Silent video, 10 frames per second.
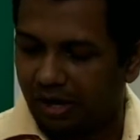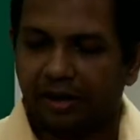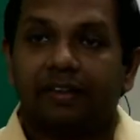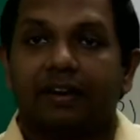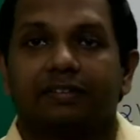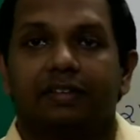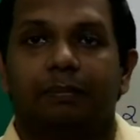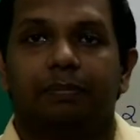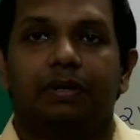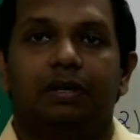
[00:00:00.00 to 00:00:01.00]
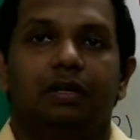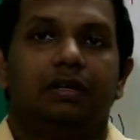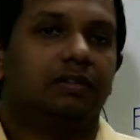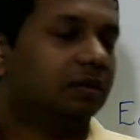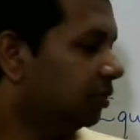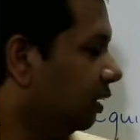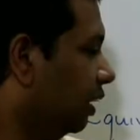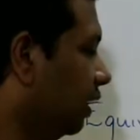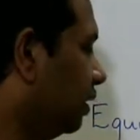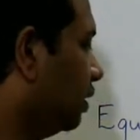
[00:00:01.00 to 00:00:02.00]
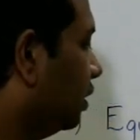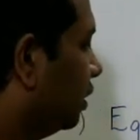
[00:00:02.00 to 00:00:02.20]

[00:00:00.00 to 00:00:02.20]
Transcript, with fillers: another example something like